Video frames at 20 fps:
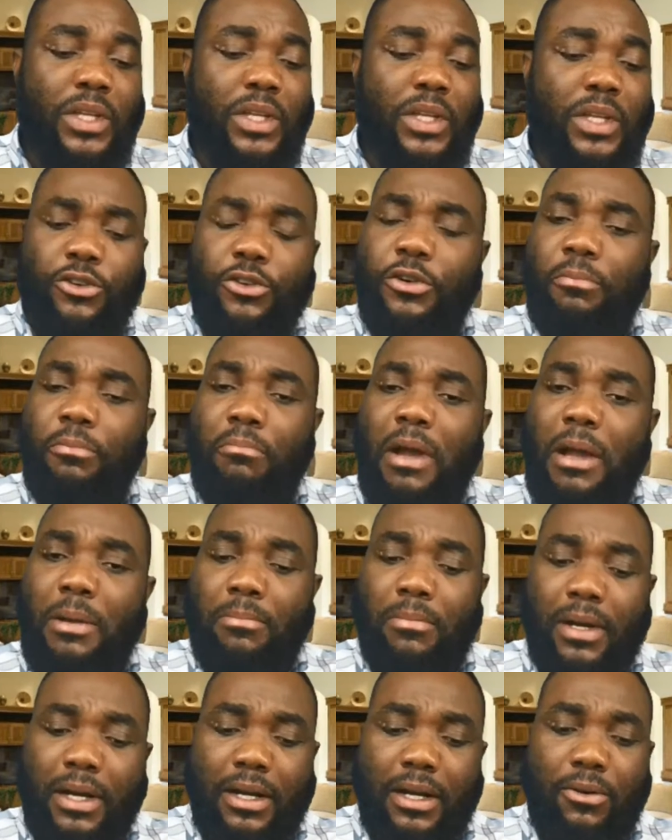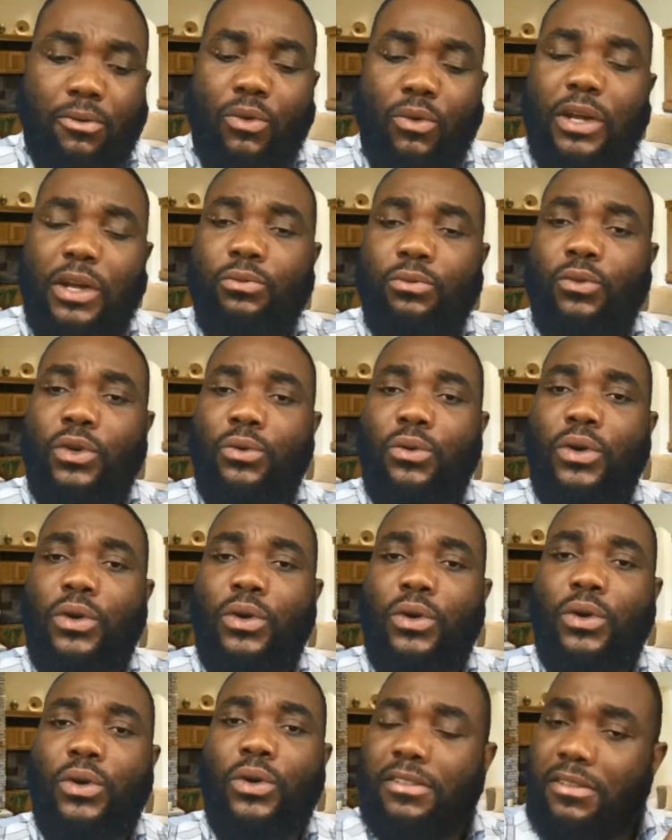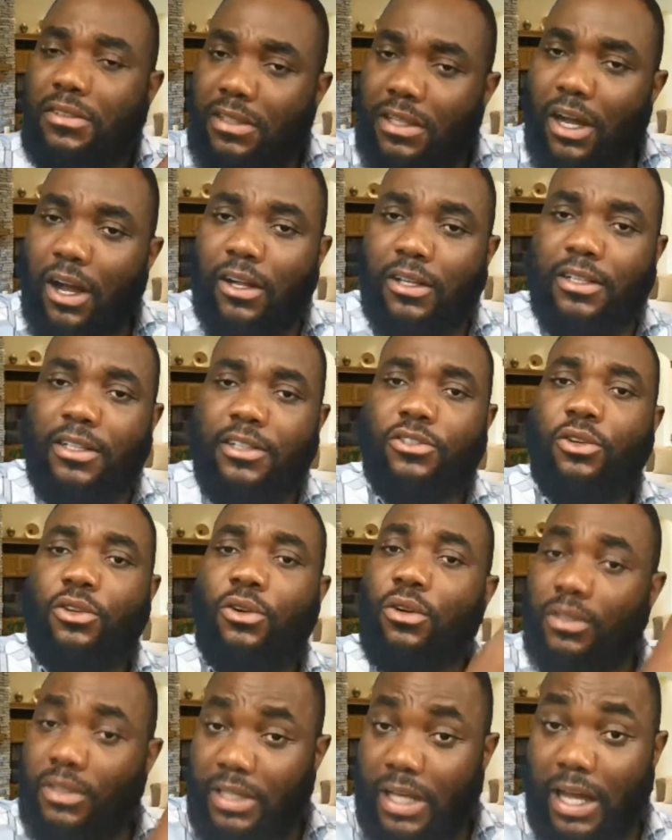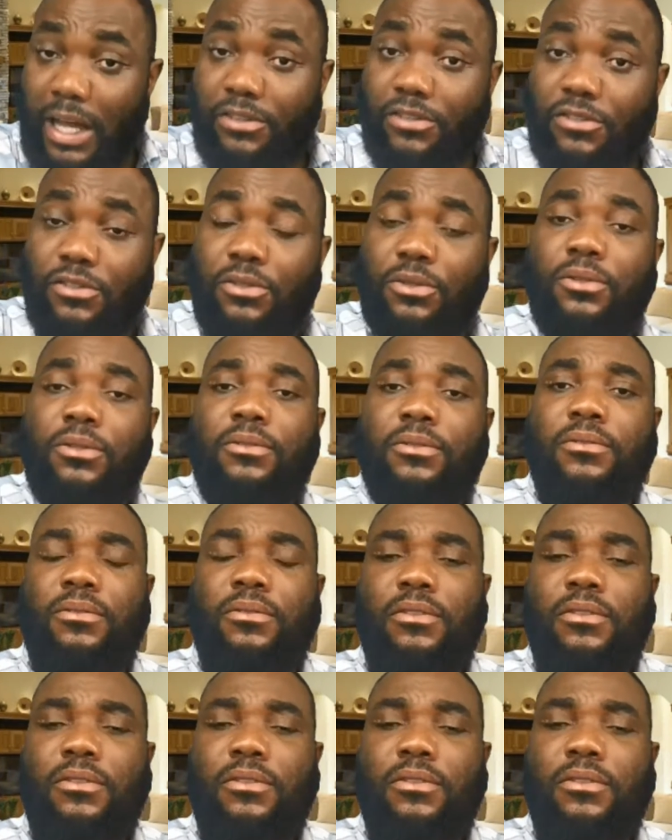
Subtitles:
you remember when we were in college or in high school?